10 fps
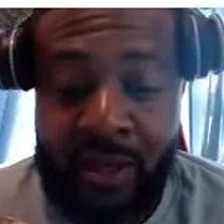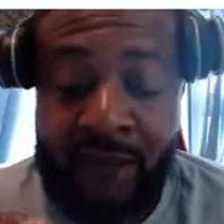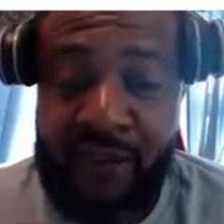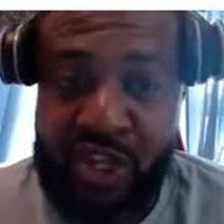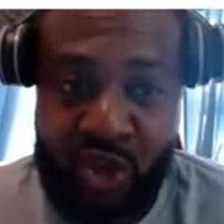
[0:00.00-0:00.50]

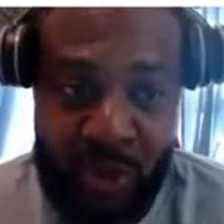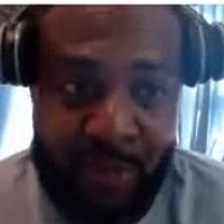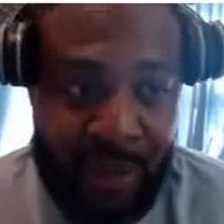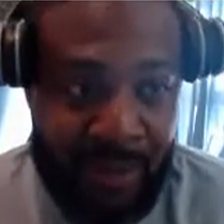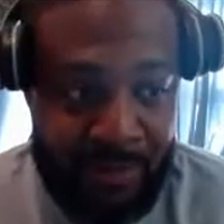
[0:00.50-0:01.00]
If it's your
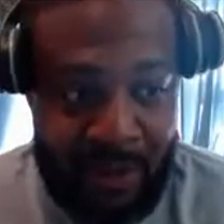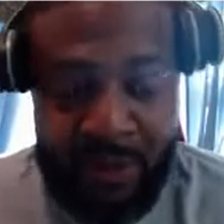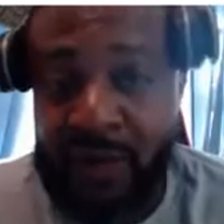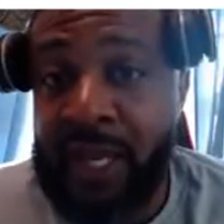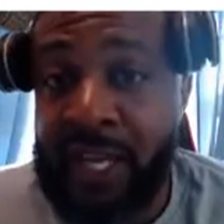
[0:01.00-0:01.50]
baby
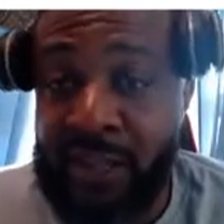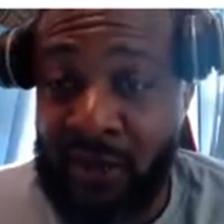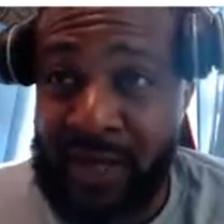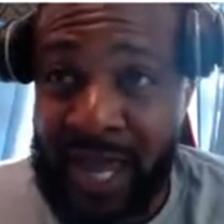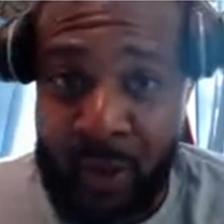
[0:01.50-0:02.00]
mother and
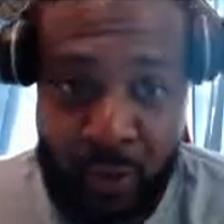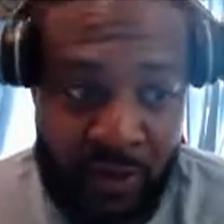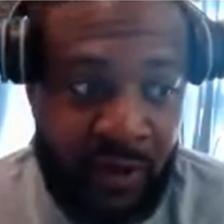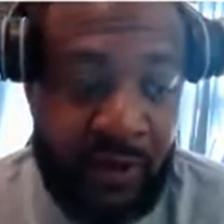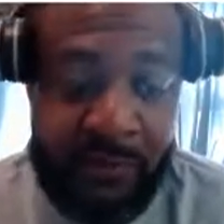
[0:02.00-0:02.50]
you're not
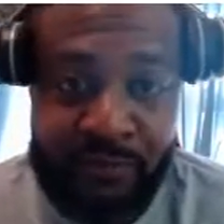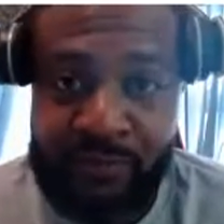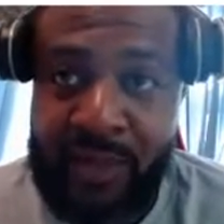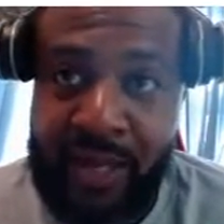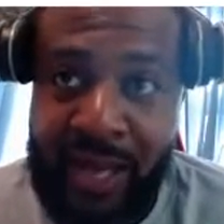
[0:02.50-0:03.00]
with her,
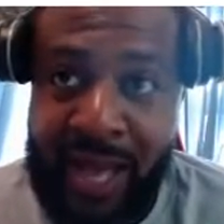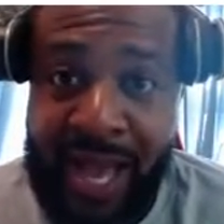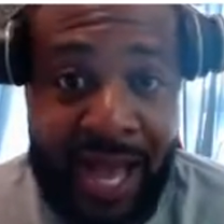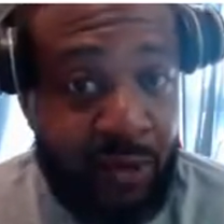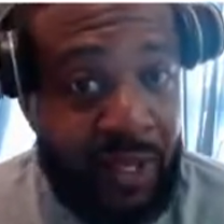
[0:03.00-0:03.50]

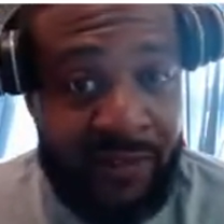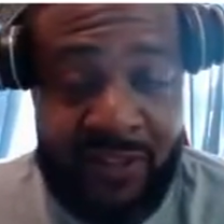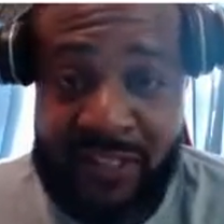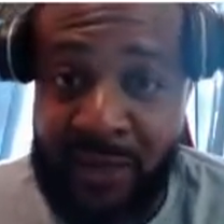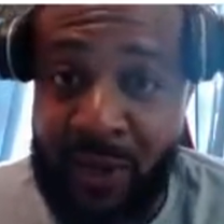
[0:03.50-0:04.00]
I don't
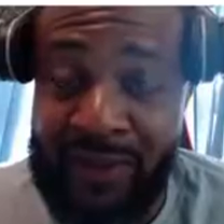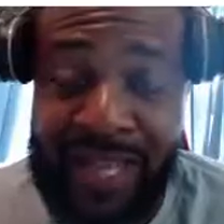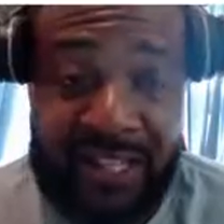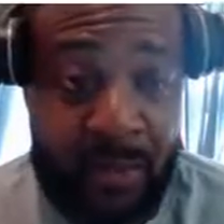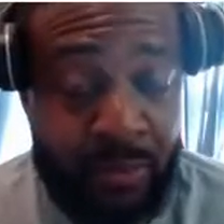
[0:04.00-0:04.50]
even see why
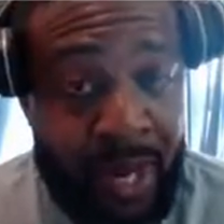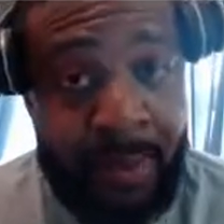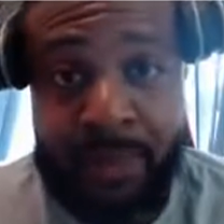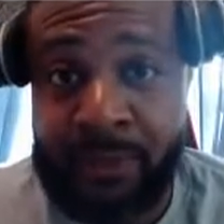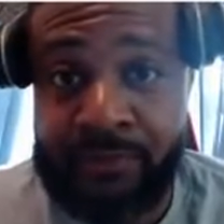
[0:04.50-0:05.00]
that's a
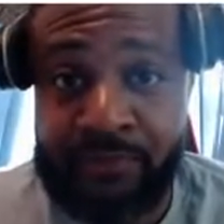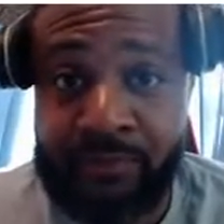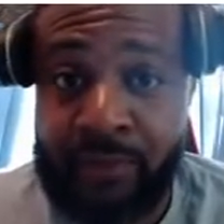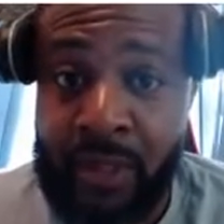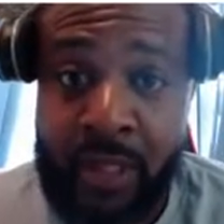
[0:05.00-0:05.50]
problem.